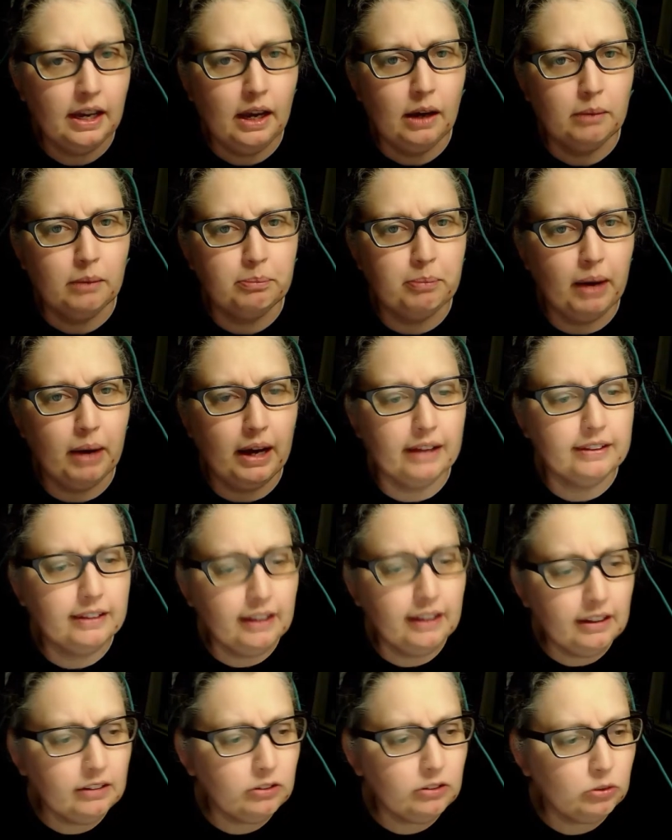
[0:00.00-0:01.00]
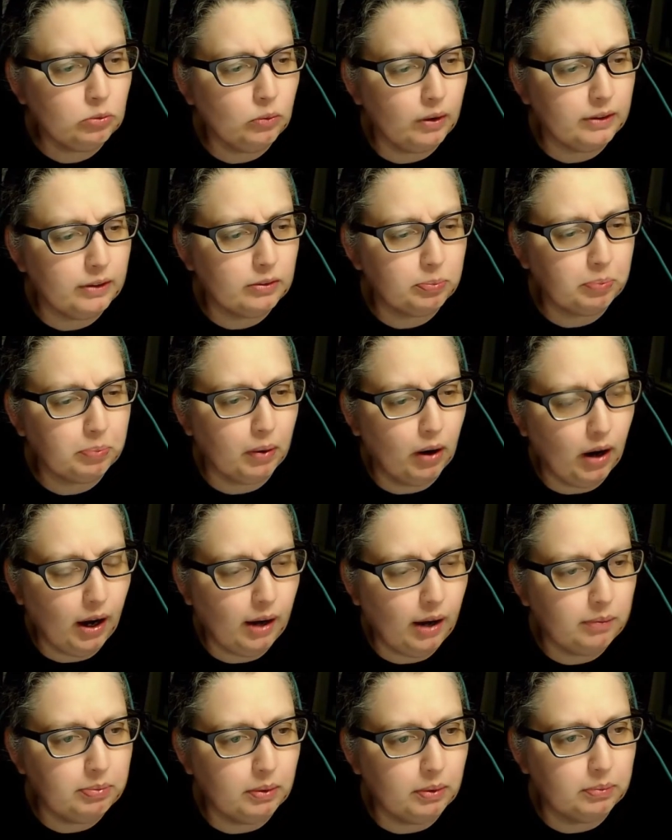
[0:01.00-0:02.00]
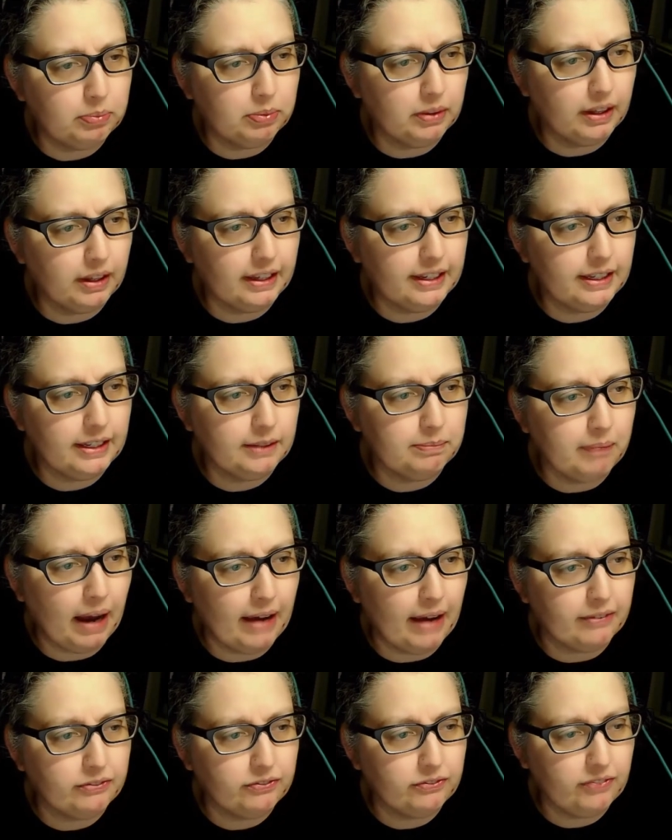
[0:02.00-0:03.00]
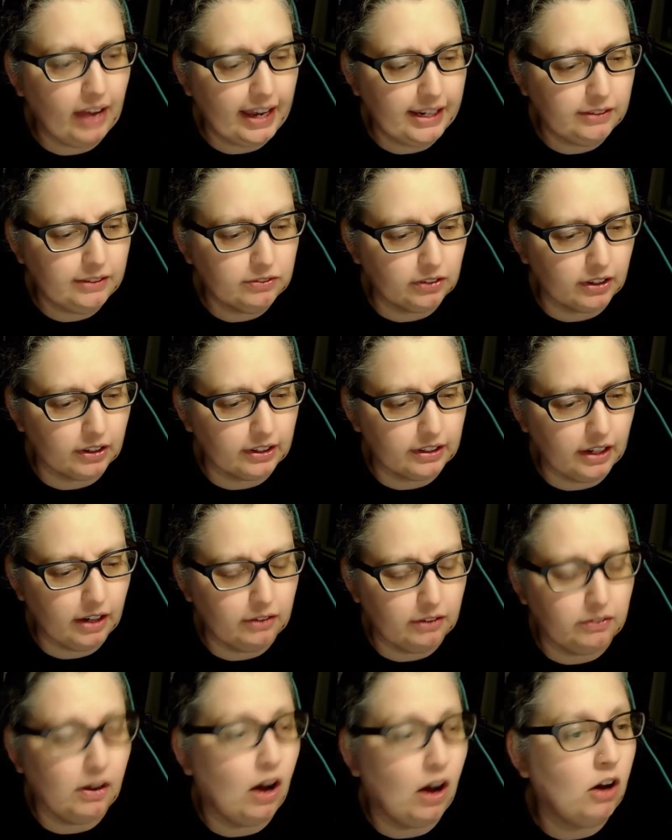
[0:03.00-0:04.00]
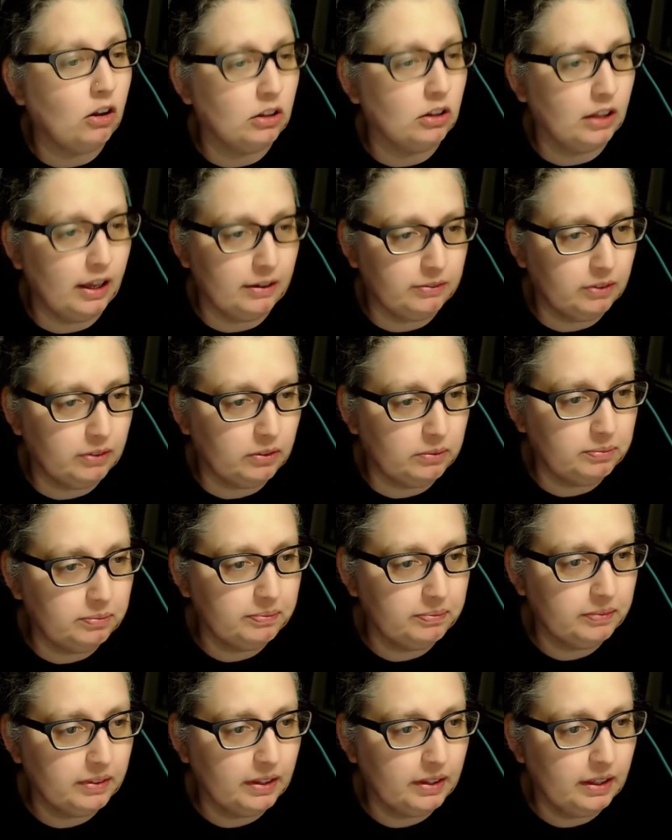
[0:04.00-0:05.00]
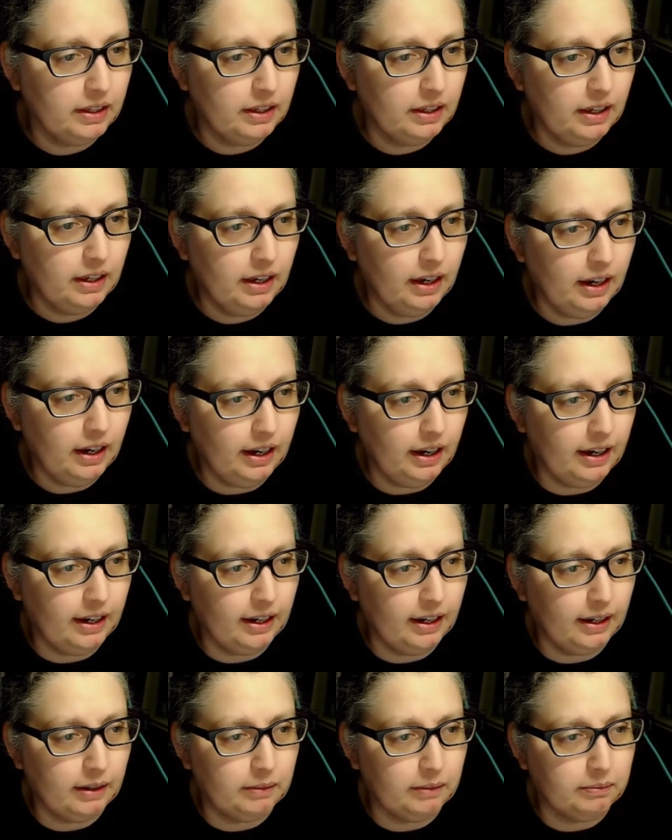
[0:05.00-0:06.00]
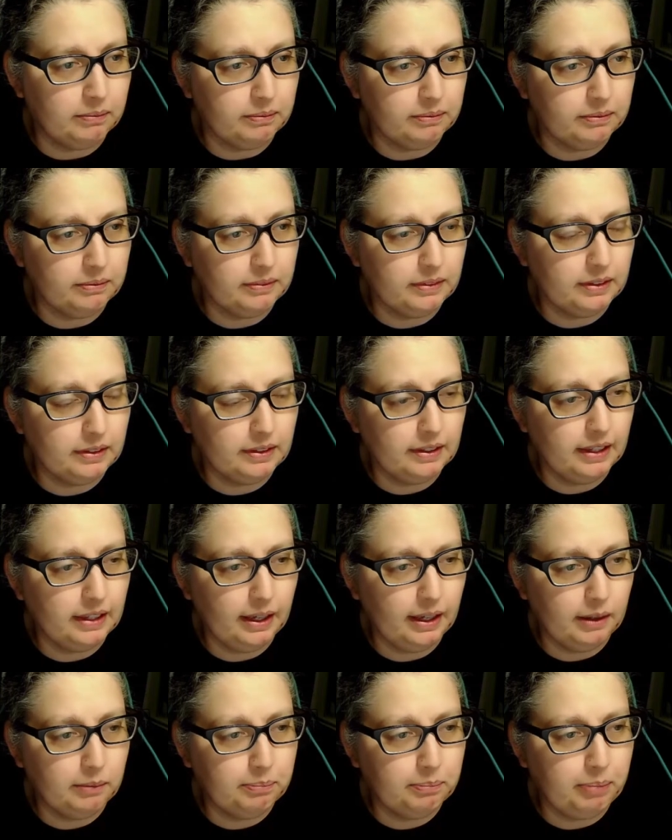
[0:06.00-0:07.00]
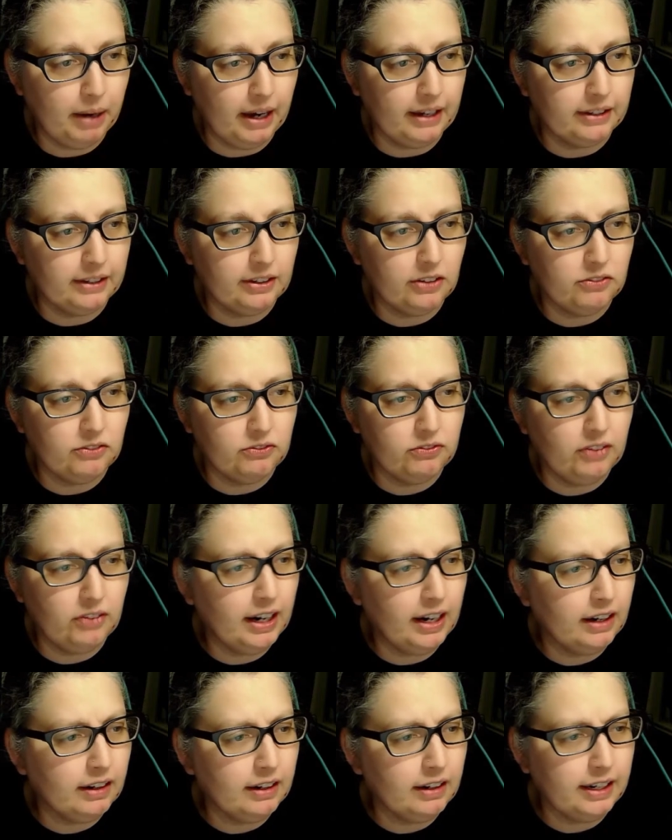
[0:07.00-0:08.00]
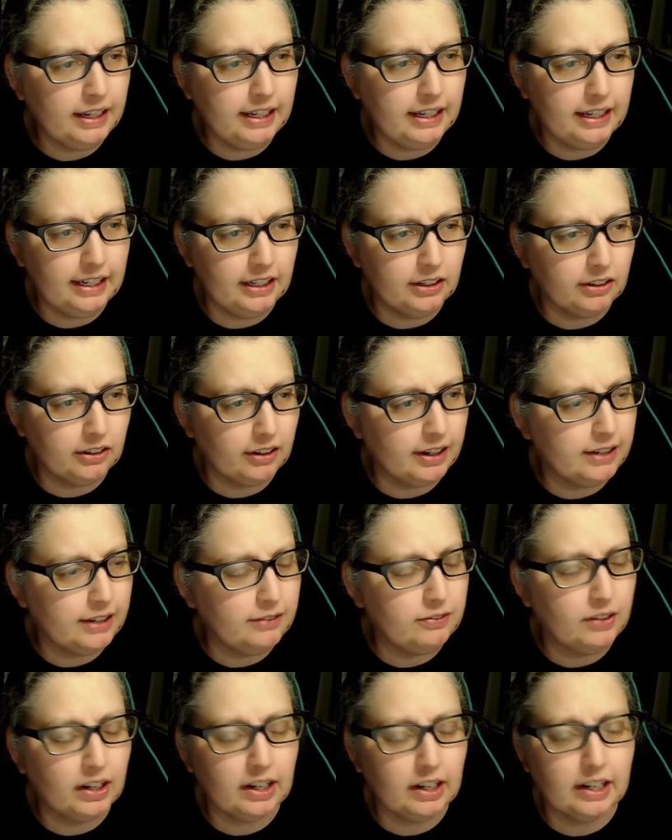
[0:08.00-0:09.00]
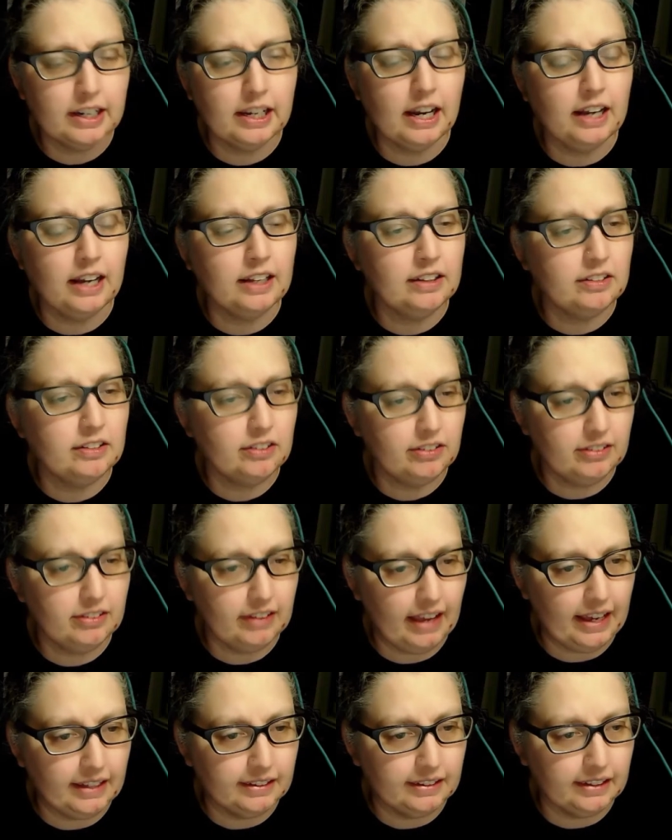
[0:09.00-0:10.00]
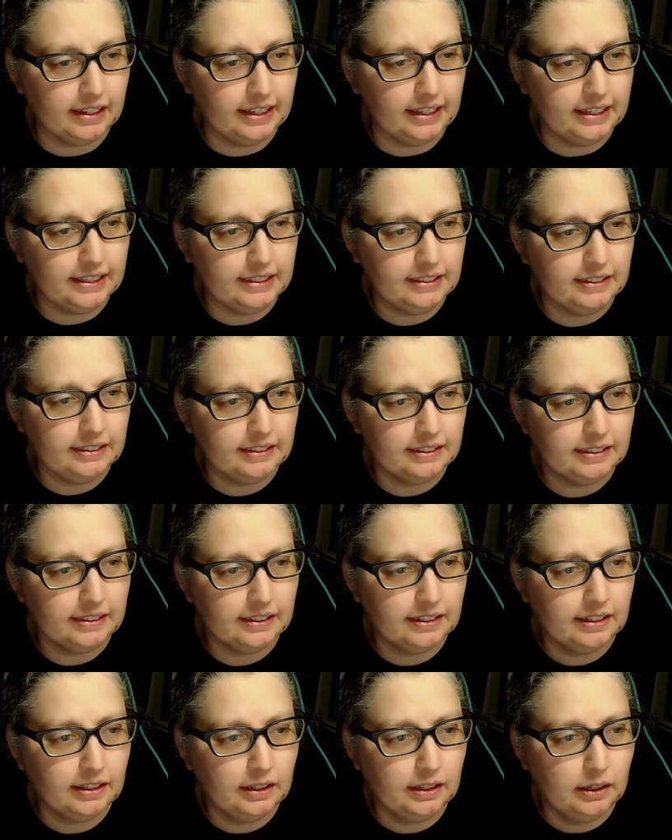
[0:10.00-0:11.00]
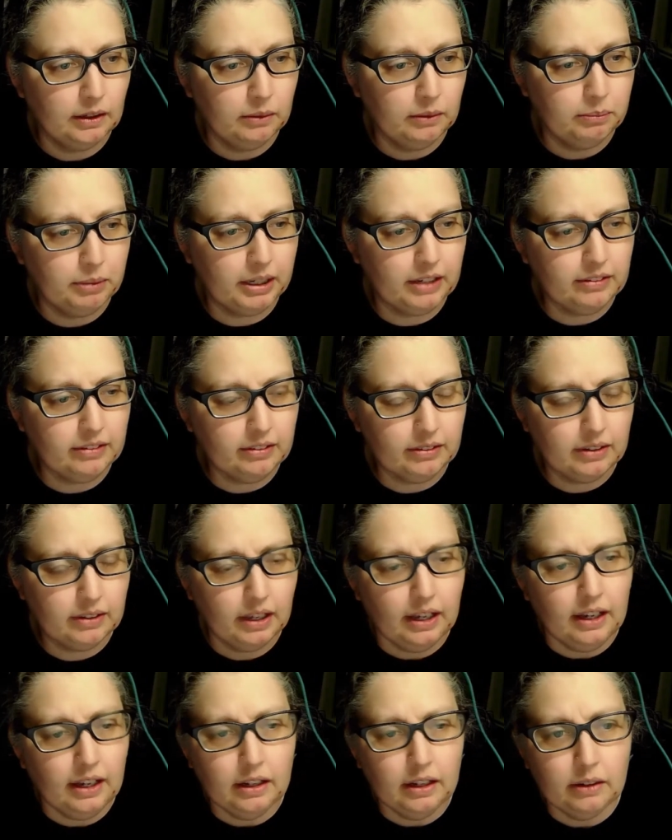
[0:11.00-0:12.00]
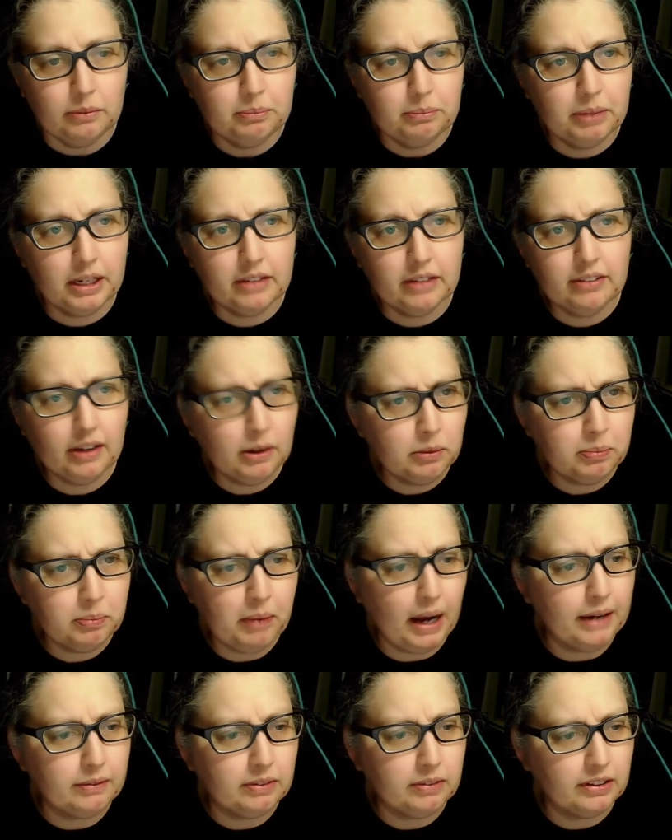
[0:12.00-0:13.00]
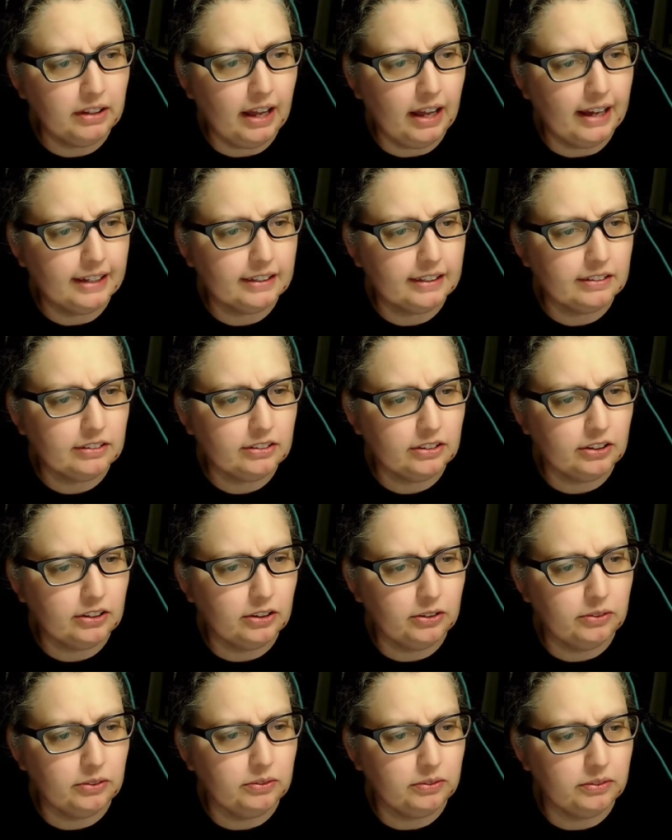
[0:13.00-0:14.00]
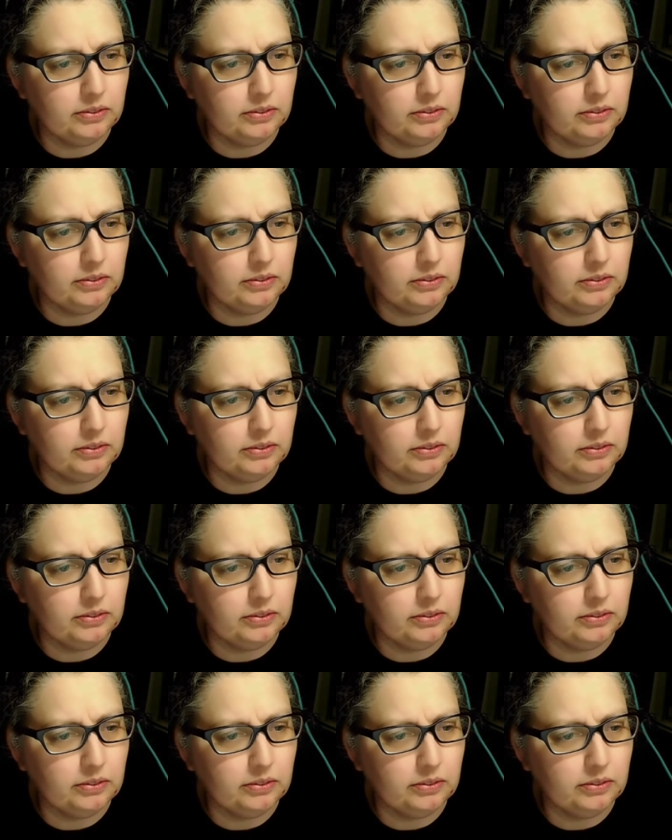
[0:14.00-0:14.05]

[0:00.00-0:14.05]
but this was probably my favorite of all of them. Um, but very eerie, very unsettling, because everybody would like to